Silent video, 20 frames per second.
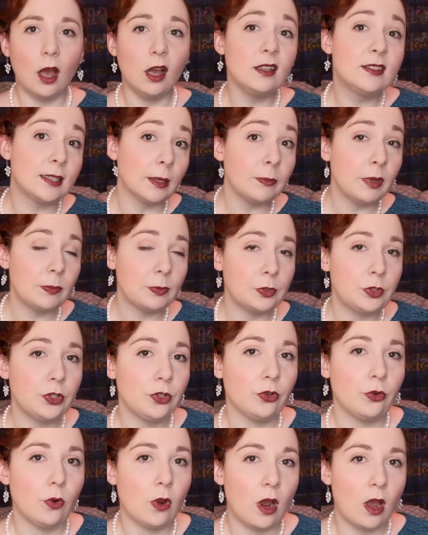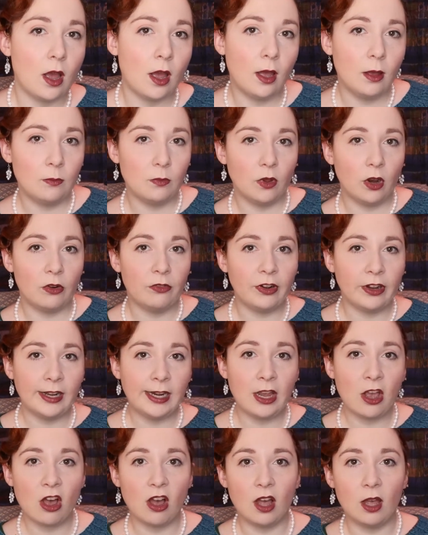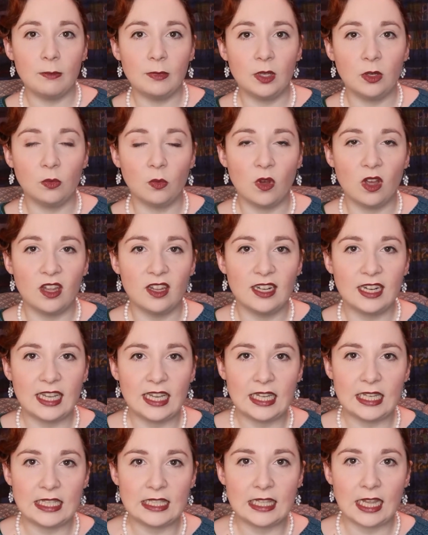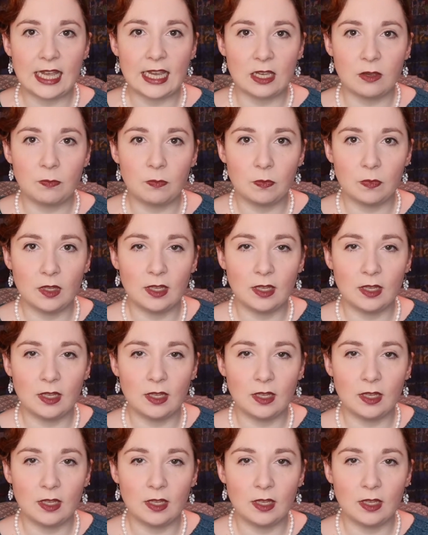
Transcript: Some people do. A very common one is liking